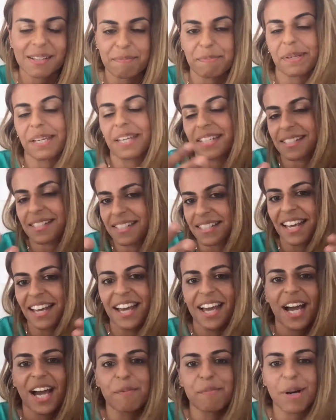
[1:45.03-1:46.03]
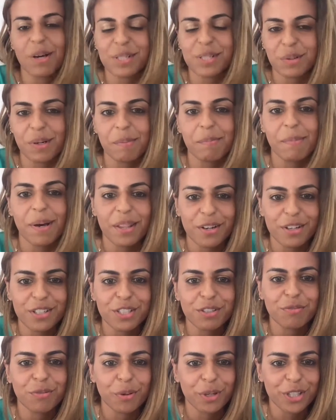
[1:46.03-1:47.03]
because I'm also a mother
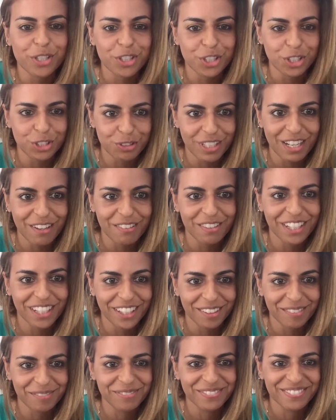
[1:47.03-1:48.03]
to 4 children out here.